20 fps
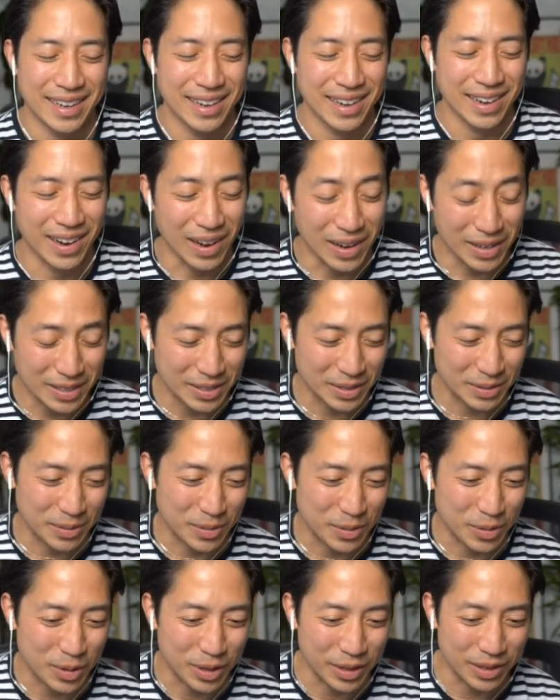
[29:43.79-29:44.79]
Awesome.
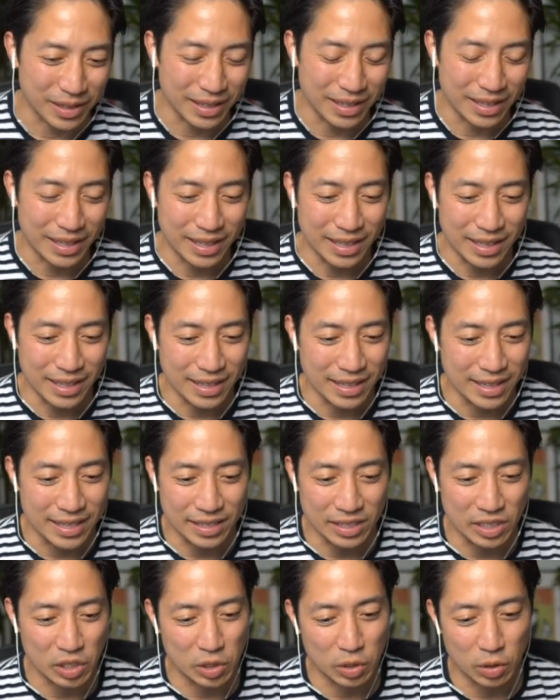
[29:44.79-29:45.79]
Well, the
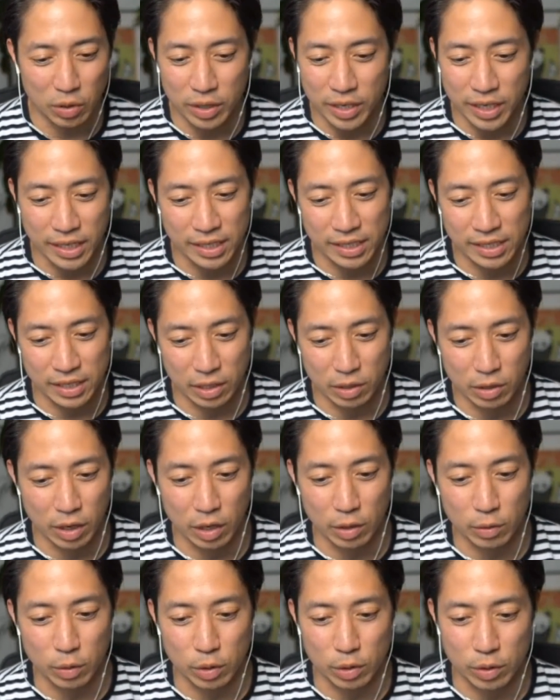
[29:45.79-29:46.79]
story is
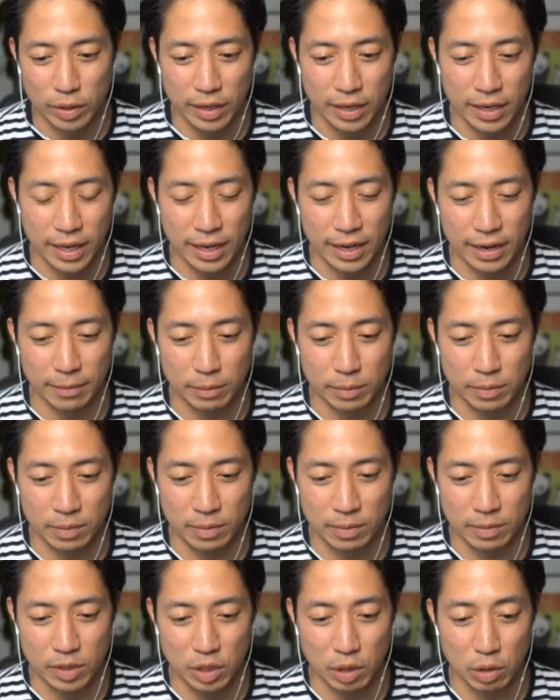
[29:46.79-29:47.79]
incredible and I'm
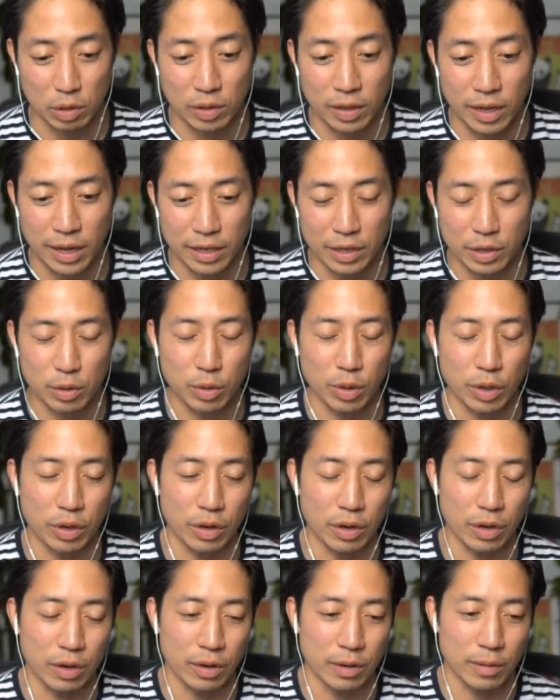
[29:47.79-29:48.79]
so glad you
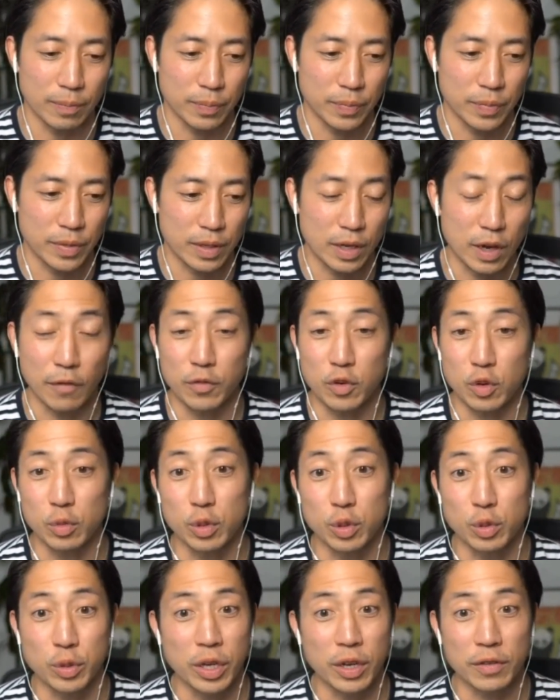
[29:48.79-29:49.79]
were comfortable
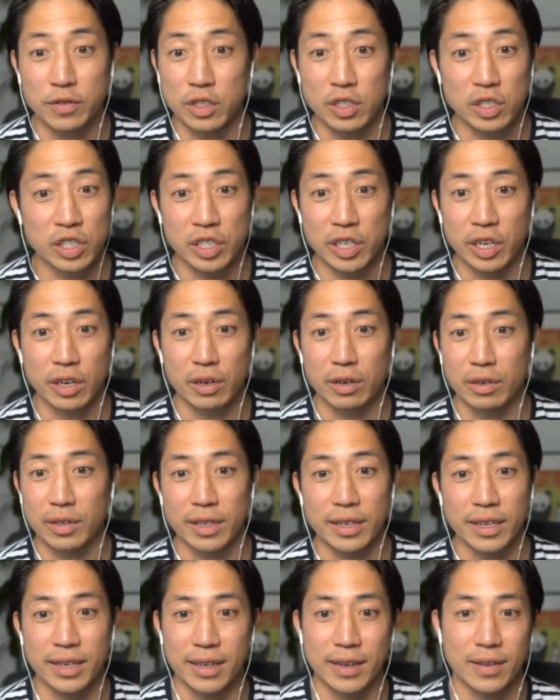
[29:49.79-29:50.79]
enough to share
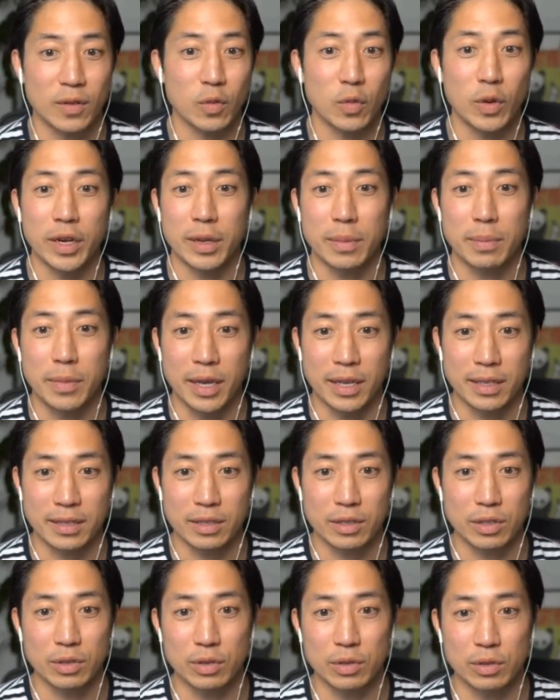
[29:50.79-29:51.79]
like what it meant
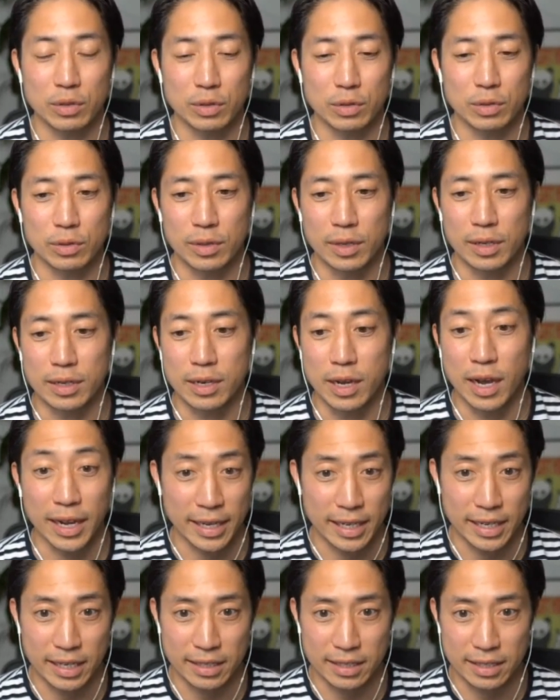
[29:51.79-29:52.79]
to not get
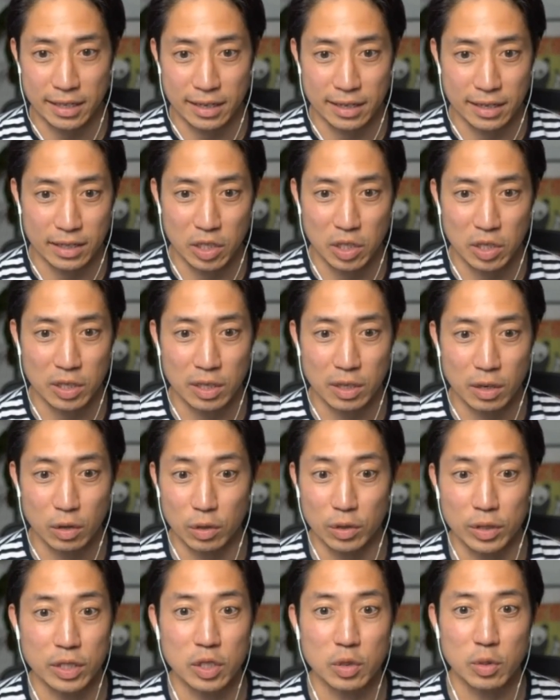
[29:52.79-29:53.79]
it done in
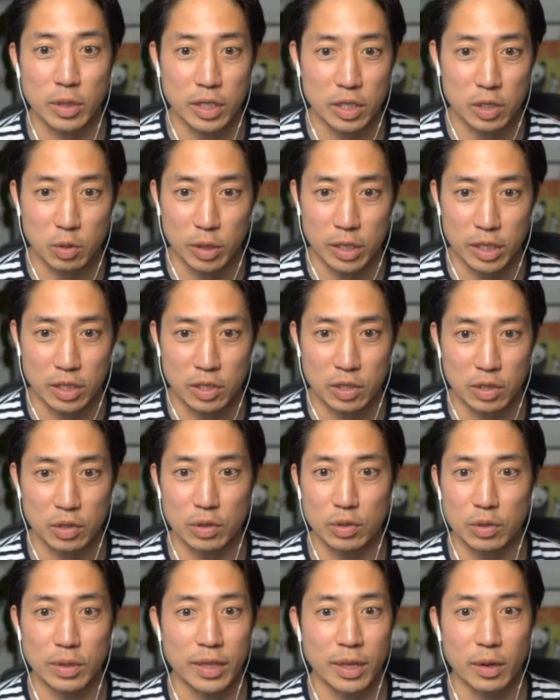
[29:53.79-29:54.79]
early 2022
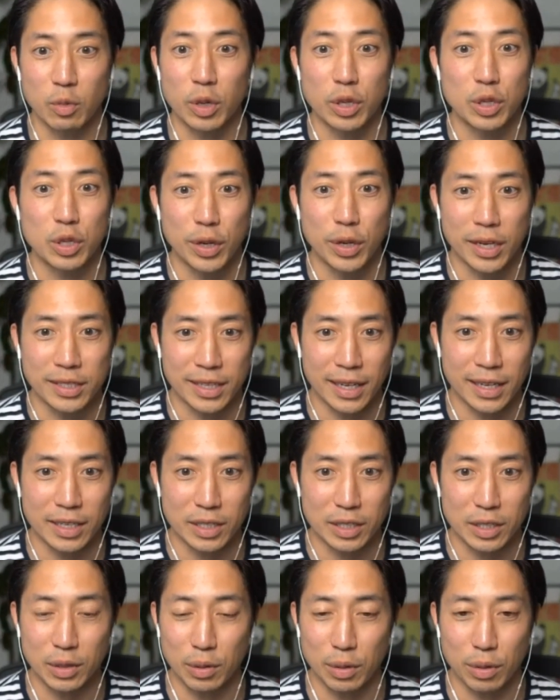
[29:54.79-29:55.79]
and then what you guys had to
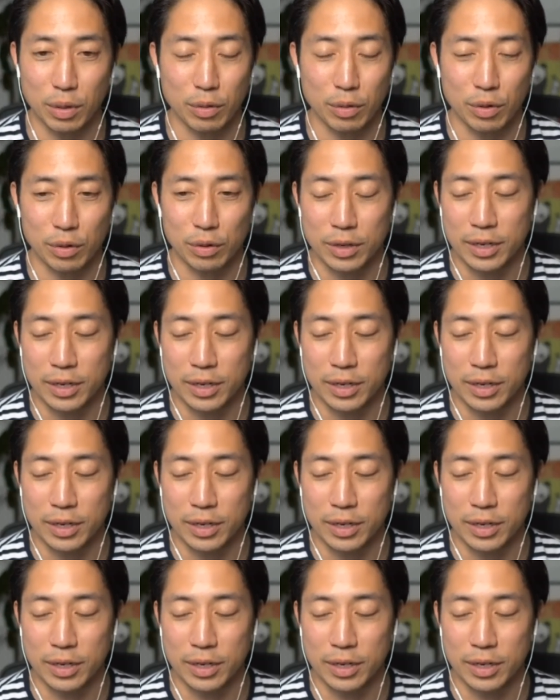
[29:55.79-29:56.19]
go through.